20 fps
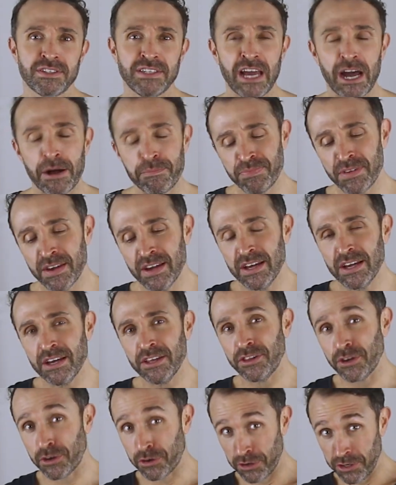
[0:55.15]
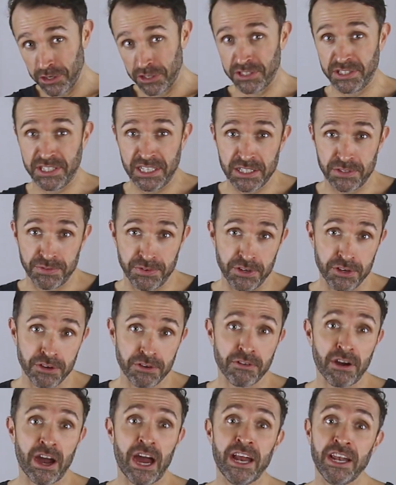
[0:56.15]
Now, the good news is for you,
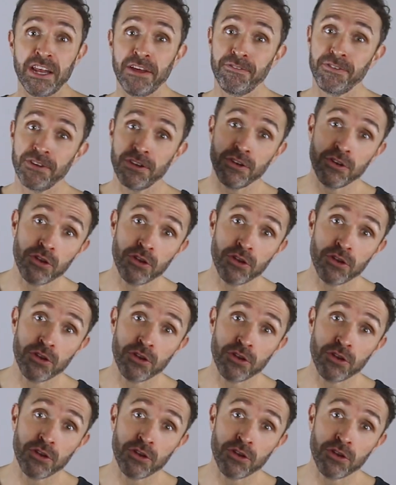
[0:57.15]
right? If you're